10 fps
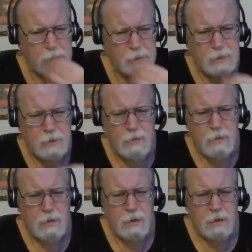So
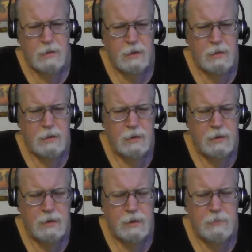
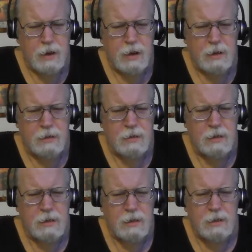about
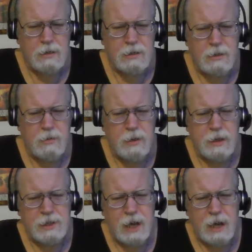2
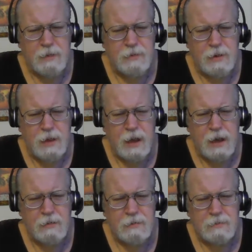weeks after
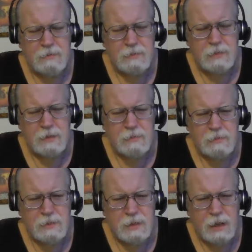that,
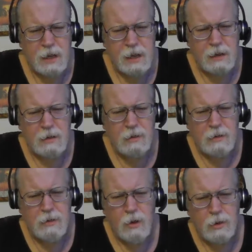I had a little
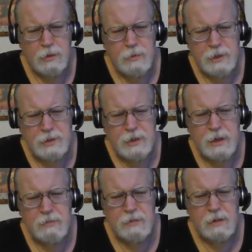golden
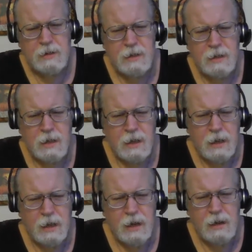retriever.
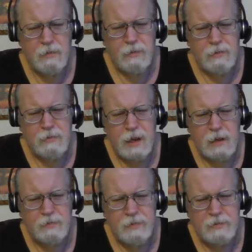Had her for
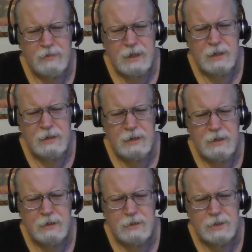about 15
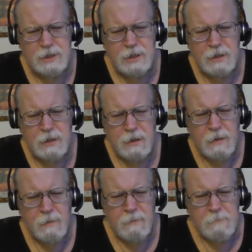years.
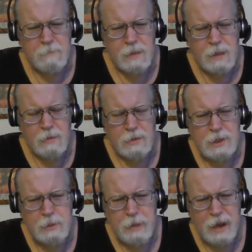Well,
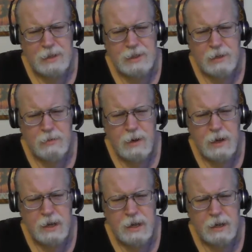she passed
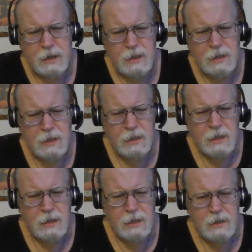away
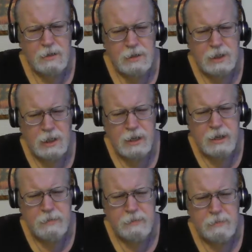in her sleep.